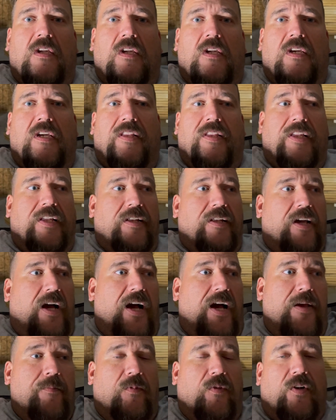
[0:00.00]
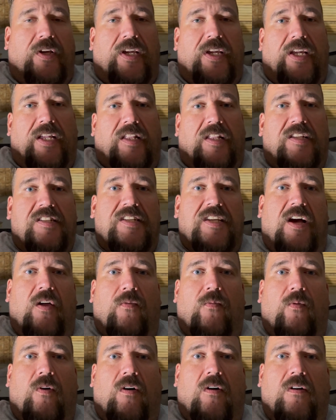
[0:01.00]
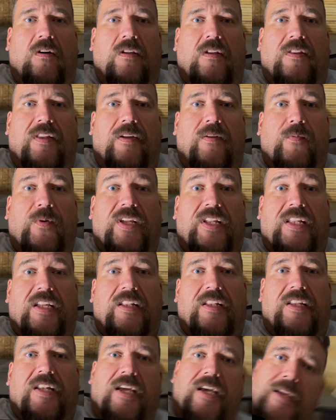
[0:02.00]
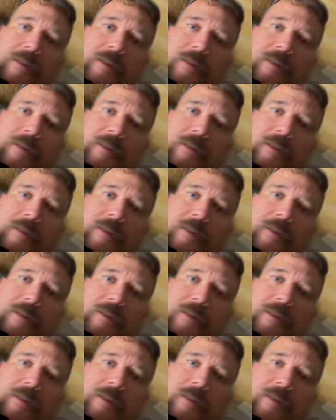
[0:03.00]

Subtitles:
And then I'm looking at the south wall that we did tonight.